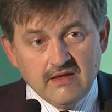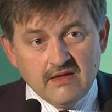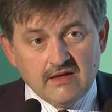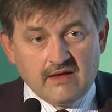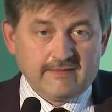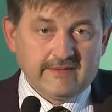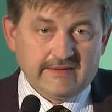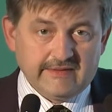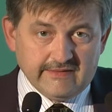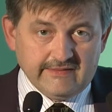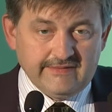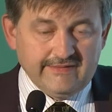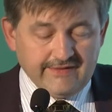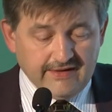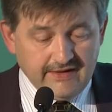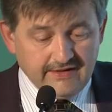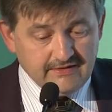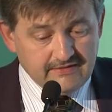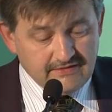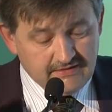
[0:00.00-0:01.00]
I mean,
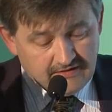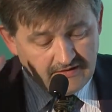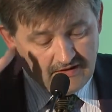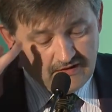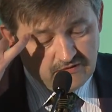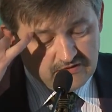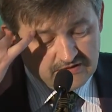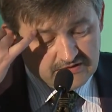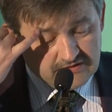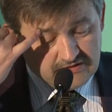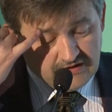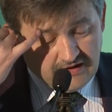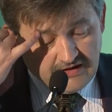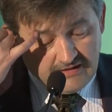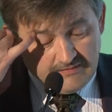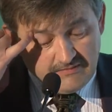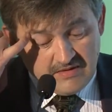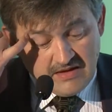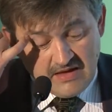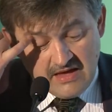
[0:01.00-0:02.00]
night in our
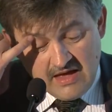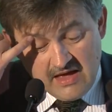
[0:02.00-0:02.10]
time.